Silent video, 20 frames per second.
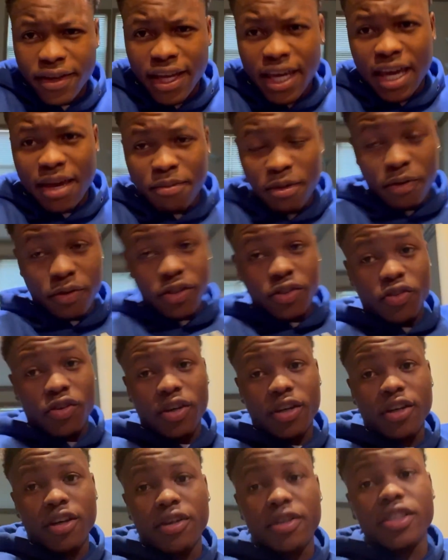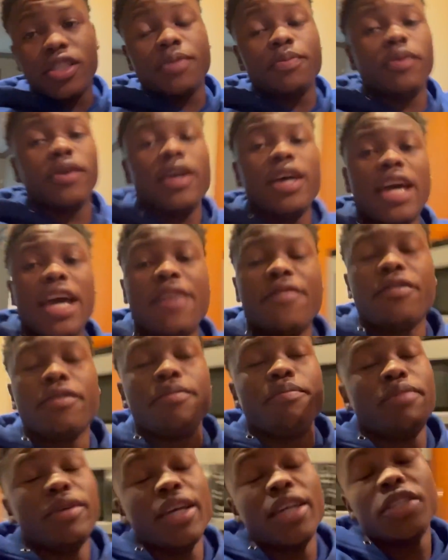game, man, what's going on? It's your boy Avery
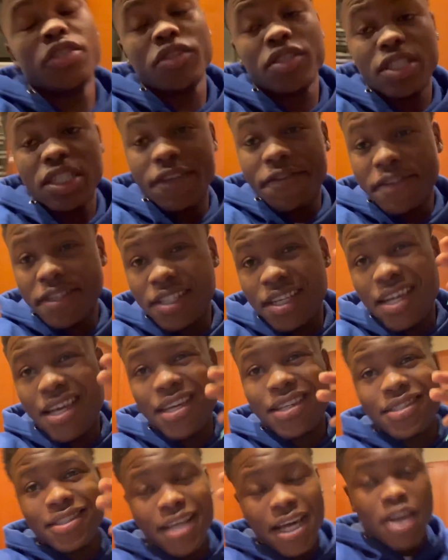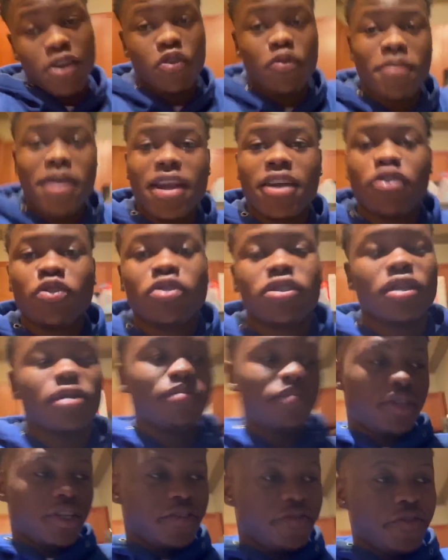B. As you can see from today's title, we about to do
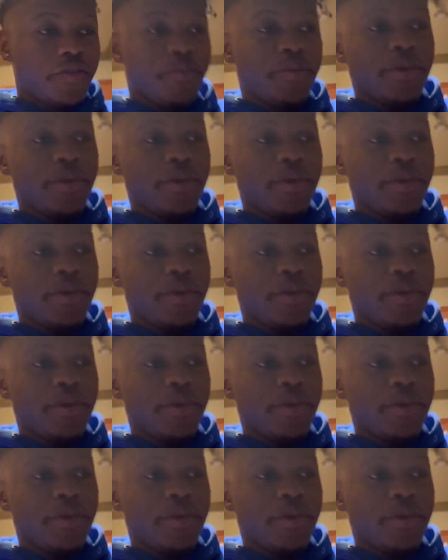something different,